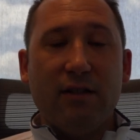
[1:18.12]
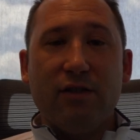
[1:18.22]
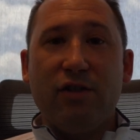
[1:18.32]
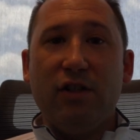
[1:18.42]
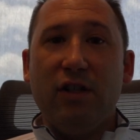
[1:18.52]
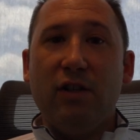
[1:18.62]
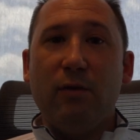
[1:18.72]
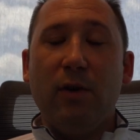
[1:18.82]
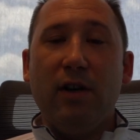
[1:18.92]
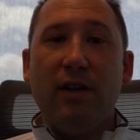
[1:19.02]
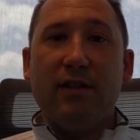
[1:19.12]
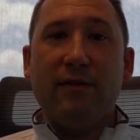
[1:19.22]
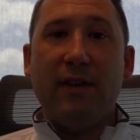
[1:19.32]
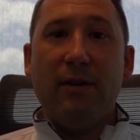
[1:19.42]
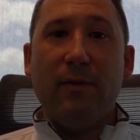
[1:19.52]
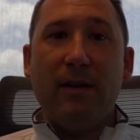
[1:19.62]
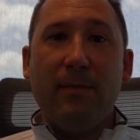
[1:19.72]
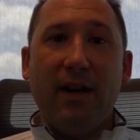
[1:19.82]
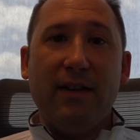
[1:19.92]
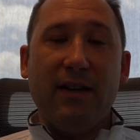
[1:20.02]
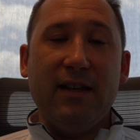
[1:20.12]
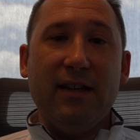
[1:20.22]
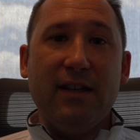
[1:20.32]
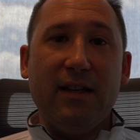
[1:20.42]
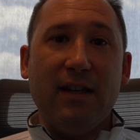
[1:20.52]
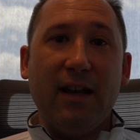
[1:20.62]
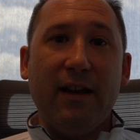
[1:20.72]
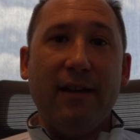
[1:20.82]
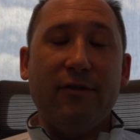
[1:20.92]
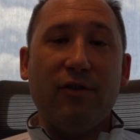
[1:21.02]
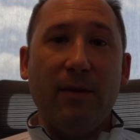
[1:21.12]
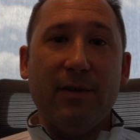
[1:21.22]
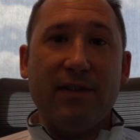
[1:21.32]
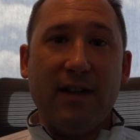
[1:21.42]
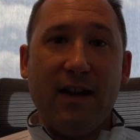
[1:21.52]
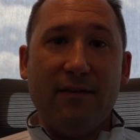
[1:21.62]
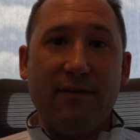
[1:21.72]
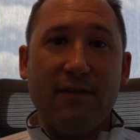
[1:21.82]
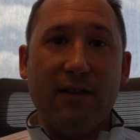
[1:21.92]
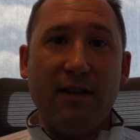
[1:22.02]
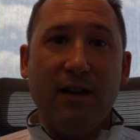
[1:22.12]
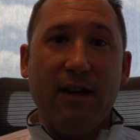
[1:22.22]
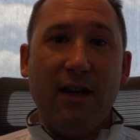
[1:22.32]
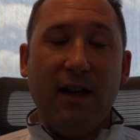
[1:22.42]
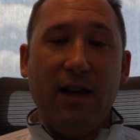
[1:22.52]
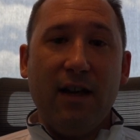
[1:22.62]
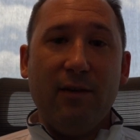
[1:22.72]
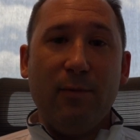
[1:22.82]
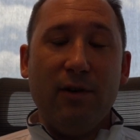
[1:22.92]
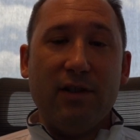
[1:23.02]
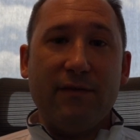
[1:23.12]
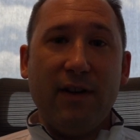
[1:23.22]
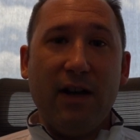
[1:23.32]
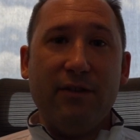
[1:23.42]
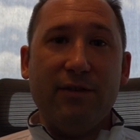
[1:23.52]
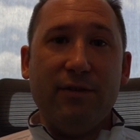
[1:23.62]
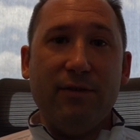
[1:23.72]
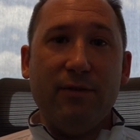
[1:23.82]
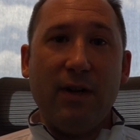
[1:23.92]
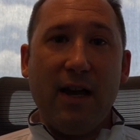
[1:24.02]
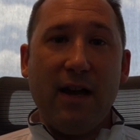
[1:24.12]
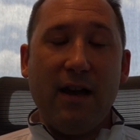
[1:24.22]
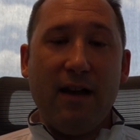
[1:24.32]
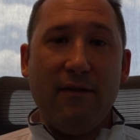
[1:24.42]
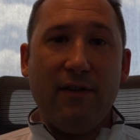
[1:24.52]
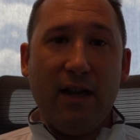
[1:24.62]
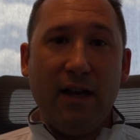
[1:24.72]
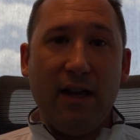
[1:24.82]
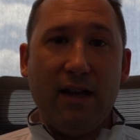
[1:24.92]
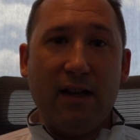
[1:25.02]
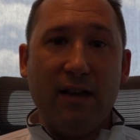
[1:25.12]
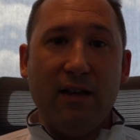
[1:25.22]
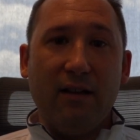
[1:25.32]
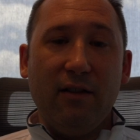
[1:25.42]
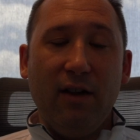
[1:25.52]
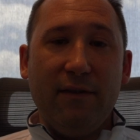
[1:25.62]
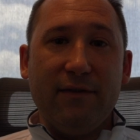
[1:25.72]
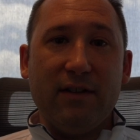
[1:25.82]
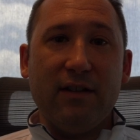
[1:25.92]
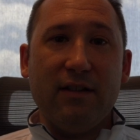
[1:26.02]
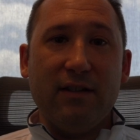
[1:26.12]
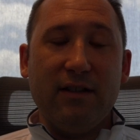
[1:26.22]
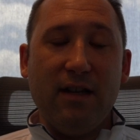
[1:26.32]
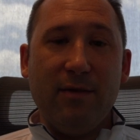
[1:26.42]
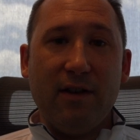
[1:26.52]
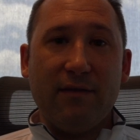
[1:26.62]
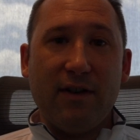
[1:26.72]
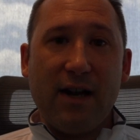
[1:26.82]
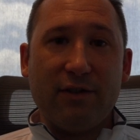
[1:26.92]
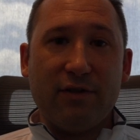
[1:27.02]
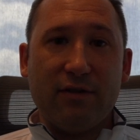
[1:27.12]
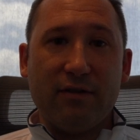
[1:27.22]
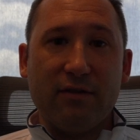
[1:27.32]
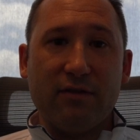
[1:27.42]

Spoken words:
She was evaluated by the ED and trauma staff and was found to have a left tibia fracture.